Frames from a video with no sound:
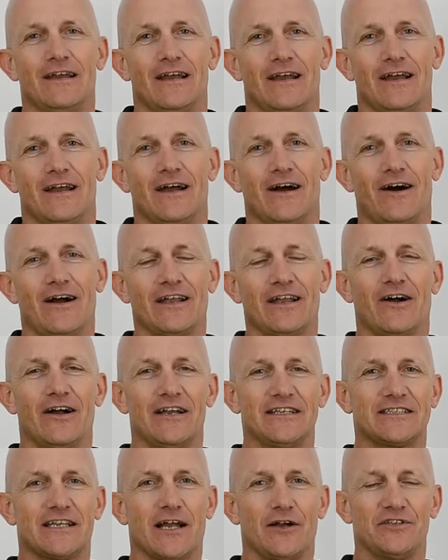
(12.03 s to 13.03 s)
Hi
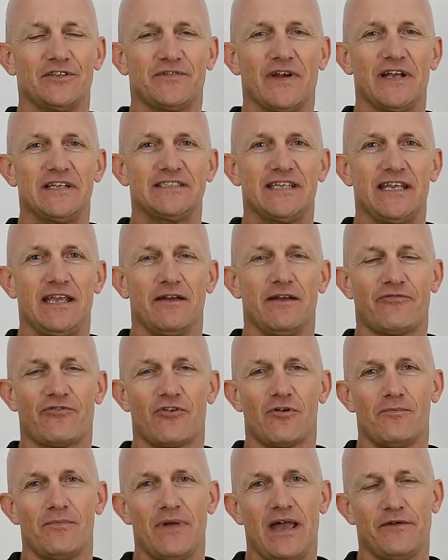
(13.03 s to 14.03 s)
guys, Coach Fenz here
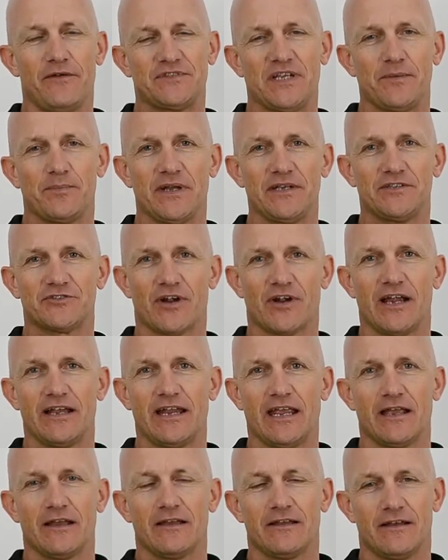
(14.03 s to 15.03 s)
from FTP
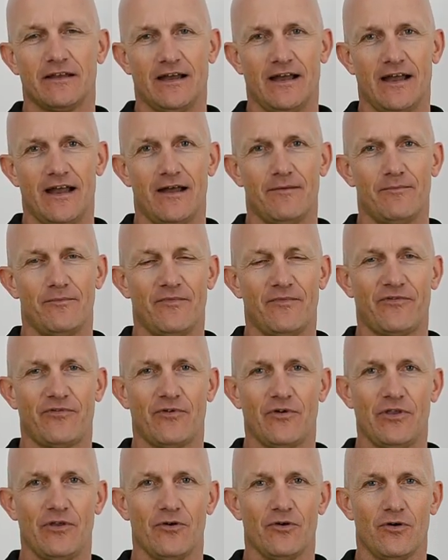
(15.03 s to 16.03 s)
Training for
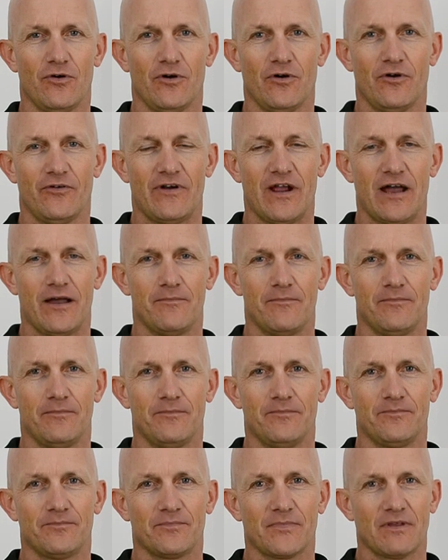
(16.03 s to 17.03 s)
your
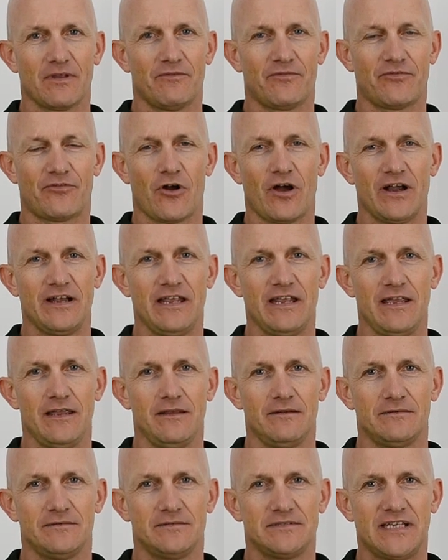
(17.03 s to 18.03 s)
Friday
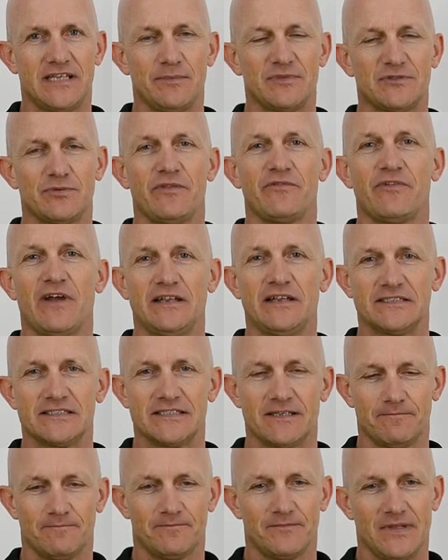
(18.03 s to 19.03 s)
Tips with Fenz.
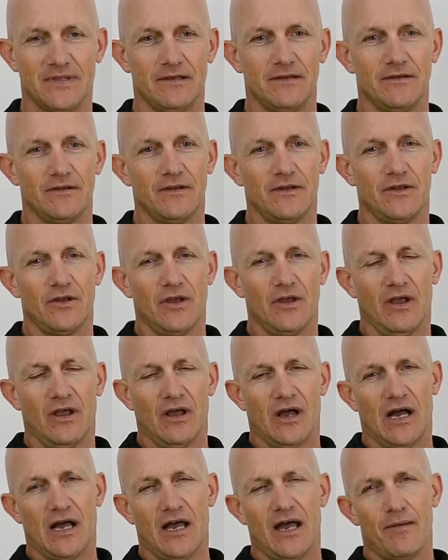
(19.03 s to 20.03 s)

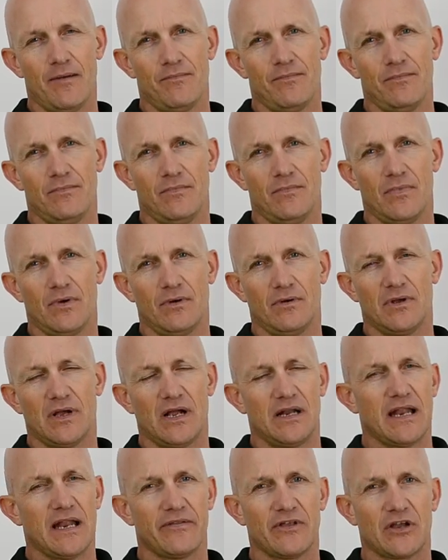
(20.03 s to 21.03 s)

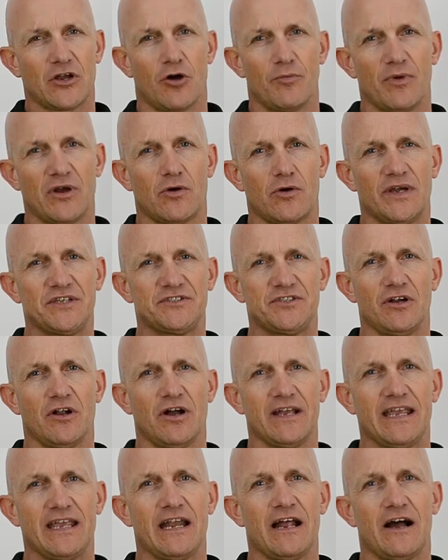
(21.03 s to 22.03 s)
Another common question I
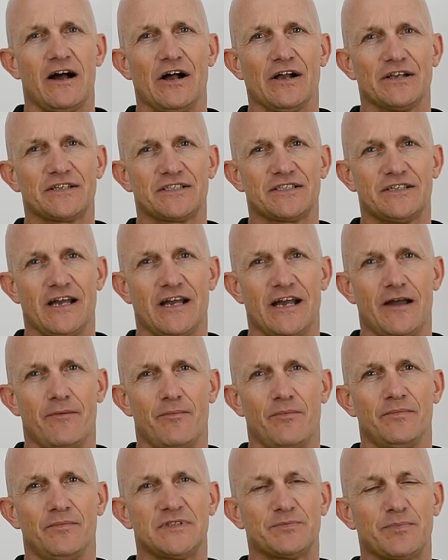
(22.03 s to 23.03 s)
get asked,
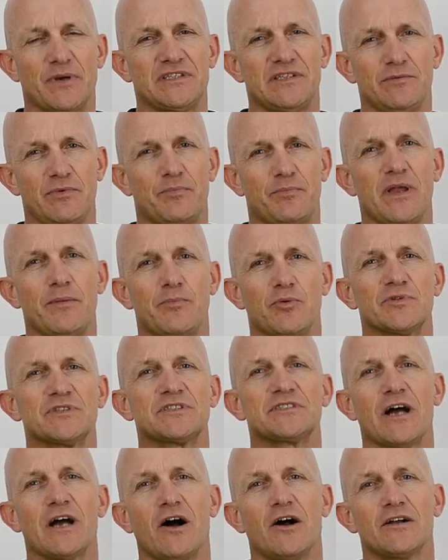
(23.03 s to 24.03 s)
especially with people
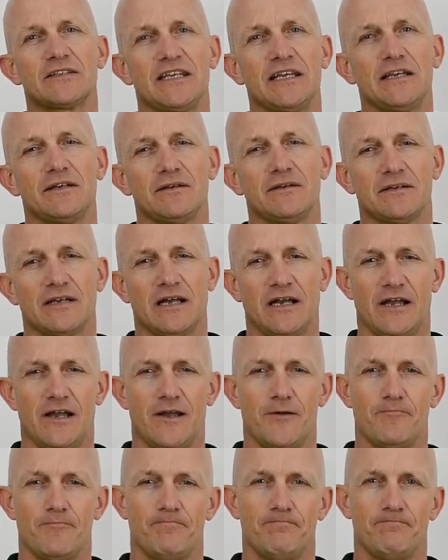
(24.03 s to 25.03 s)
starting
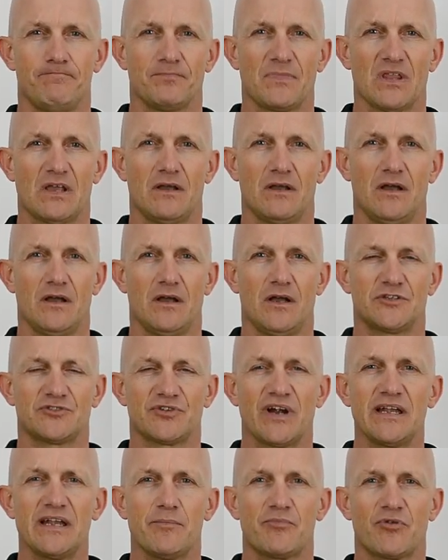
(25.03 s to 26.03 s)
a
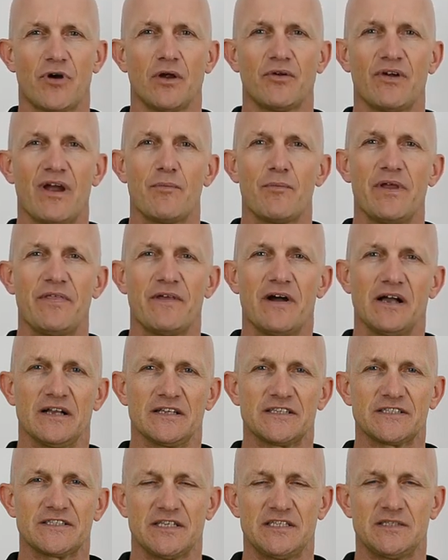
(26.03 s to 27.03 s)
training program with
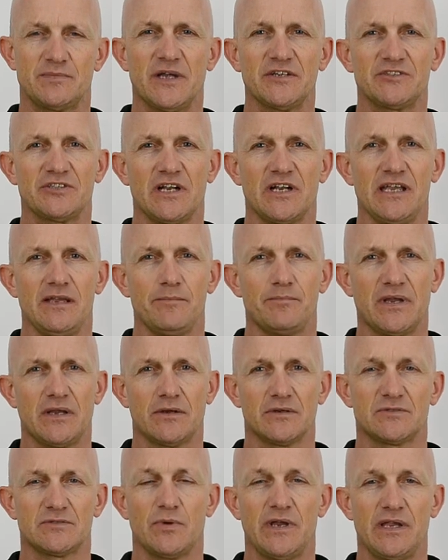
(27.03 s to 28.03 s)
us, especially
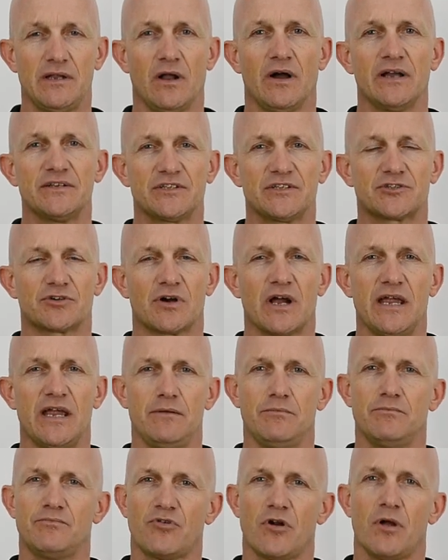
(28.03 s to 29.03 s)
because we like to
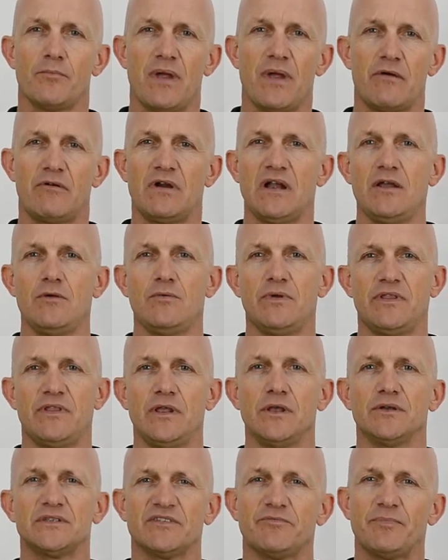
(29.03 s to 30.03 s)
train primarily with the
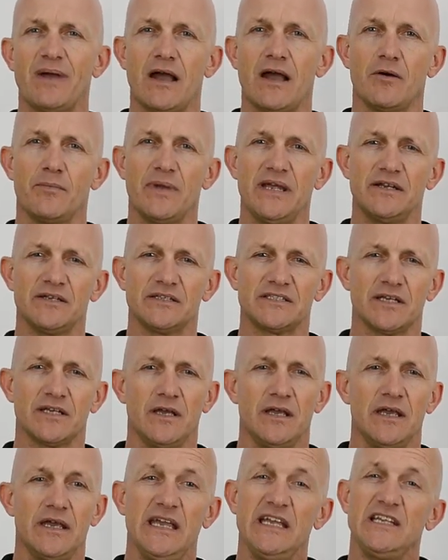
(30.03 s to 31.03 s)
use of power meters,
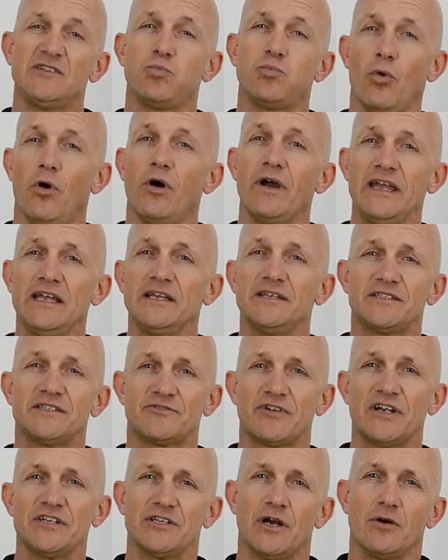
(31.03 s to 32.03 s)
is what is
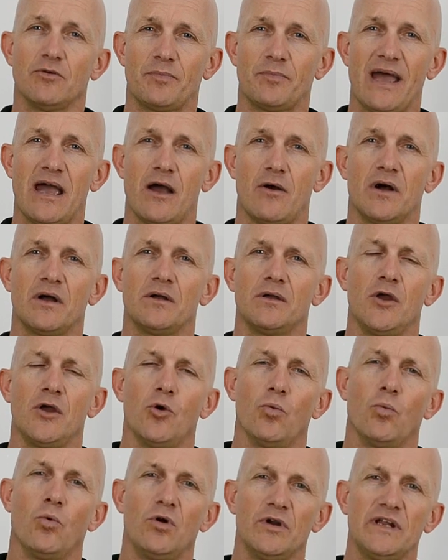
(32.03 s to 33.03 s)
threshold power?
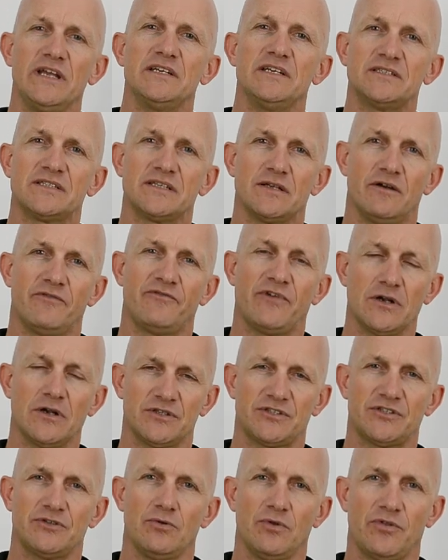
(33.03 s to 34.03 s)
What is
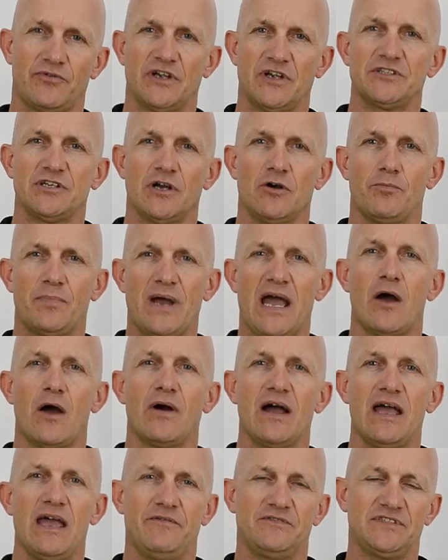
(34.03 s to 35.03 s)
functional threshold power,
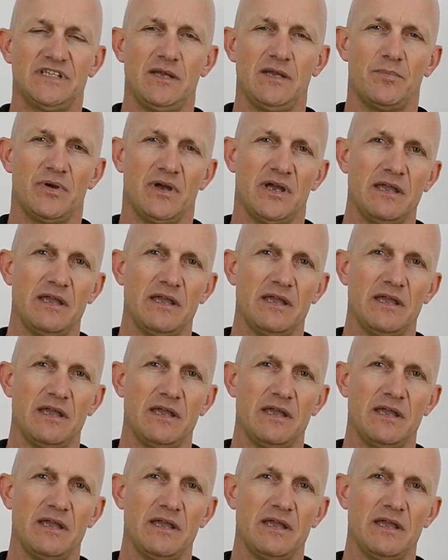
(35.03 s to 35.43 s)
FTP?